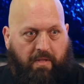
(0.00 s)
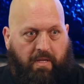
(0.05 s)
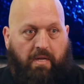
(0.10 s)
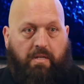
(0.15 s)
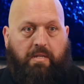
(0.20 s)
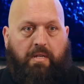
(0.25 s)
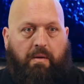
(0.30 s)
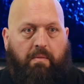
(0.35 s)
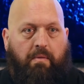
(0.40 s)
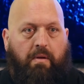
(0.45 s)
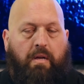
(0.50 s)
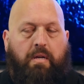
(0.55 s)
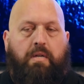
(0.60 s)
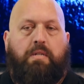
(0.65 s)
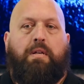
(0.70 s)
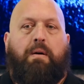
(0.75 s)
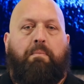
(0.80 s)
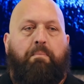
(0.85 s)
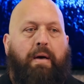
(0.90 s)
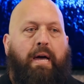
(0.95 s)

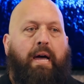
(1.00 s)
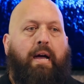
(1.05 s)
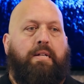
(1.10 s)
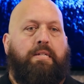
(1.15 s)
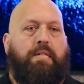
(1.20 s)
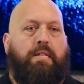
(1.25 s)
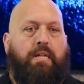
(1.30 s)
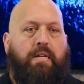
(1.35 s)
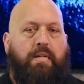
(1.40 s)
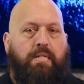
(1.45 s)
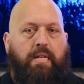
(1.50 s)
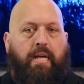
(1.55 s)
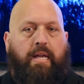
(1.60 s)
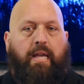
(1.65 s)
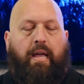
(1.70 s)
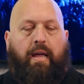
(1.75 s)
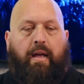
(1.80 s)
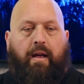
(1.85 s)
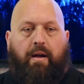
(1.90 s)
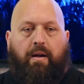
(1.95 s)
Because I'm passionate, because I
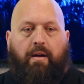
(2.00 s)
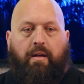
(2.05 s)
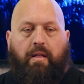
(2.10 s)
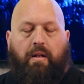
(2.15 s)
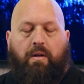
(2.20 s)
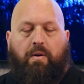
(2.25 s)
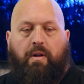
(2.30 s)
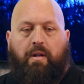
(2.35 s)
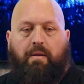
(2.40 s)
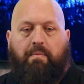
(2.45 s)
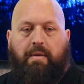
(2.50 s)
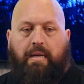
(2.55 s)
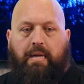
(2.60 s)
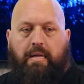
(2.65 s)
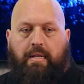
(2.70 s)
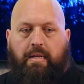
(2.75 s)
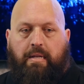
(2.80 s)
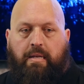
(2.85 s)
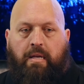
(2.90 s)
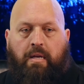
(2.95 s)
care. You know what I
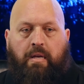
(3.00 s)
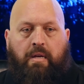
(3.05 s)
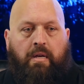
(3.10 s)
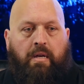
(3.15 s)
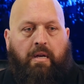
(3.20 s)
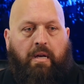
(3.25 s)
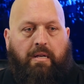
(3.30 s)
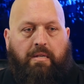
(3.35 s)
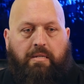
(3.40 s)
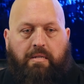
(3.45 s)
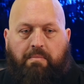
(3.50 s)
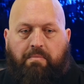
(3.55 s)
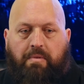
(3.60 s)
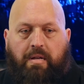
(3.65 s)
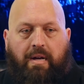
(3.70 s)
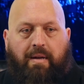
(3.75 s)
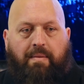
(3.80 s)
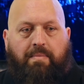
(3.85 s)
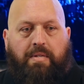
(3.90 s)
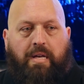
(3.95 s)
mean? And
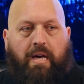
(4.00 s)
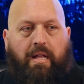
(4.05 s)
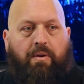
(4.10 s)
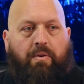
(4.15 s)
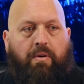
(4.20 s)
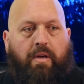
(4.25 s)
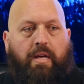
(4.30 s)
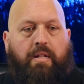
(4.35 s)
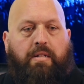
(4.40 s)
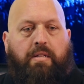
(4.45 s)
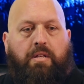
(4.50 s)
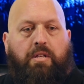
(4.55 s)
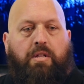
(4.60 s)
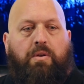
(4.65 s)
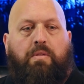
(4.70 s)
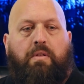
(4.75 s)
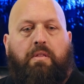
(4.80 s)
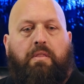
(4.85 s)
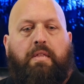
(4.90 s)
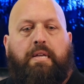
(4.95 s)
sometimes I don't get to
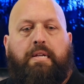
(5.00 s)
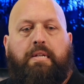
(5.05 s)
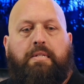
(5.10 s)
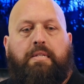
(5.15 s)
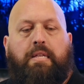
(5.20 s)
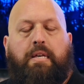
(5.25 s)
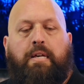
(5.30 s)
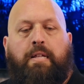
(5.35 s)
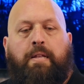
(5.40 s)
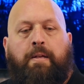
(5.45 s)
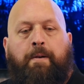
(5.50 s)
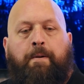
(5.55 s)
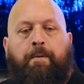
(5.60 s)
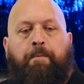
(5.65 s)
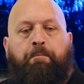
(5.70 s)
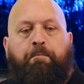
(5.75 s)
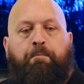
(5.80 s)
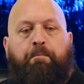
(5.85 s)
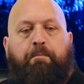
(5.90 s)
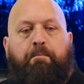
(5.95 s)
do the things that
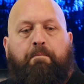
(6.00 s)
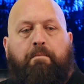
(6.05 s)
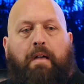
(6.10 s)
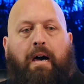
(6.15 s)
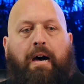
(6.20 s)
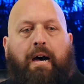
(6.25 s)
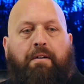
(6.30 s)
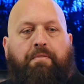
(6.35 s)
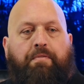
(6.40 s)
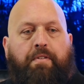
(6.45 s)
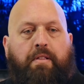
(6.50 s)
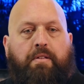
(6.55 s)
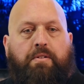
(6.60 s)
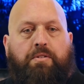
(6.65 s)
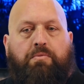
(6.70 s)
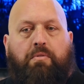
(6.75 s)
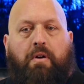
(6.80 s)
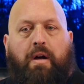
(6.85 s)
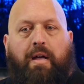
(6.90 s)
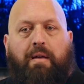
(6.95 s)
I feel
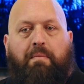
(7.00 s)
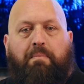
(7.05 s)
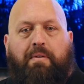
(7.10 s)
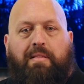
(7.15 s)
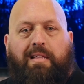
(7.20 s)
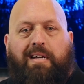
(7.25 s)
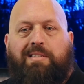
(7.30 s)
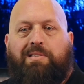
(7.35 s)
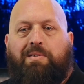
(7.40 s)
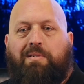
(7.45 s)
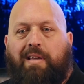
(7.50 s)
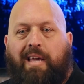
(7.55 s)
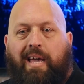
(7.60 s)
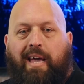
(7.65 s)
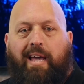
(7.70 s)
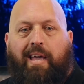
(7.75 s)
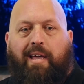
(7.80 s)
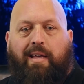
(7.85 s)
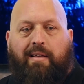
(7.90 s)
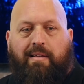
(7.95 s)
is right, but that's
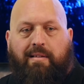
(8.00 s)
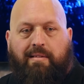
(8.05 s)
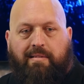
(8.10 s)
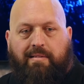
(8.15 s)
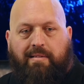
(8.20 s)
okay.